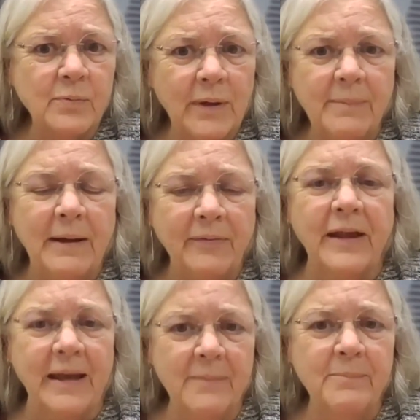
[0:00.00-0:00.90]
What about
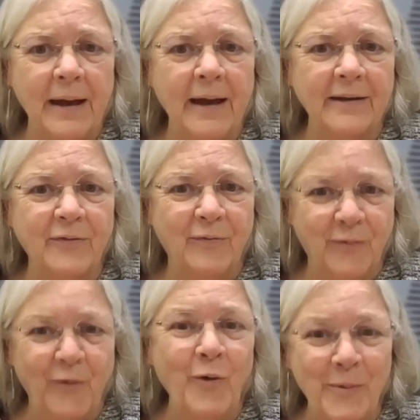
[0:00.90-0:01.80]
the impact
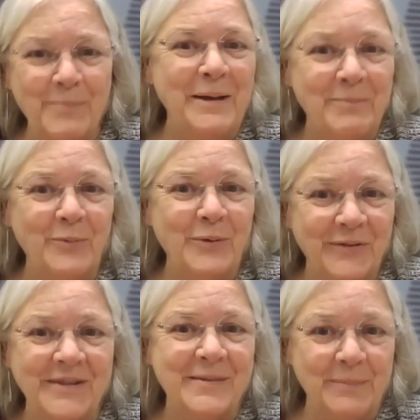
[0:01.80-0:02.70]
for people
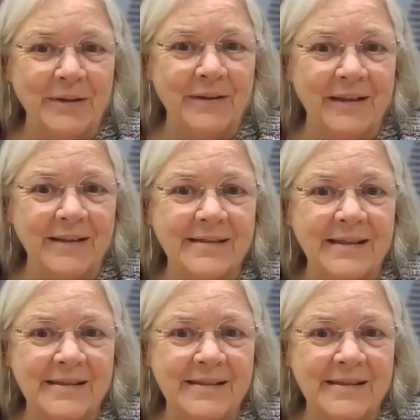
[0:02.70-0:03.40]
with disabilities?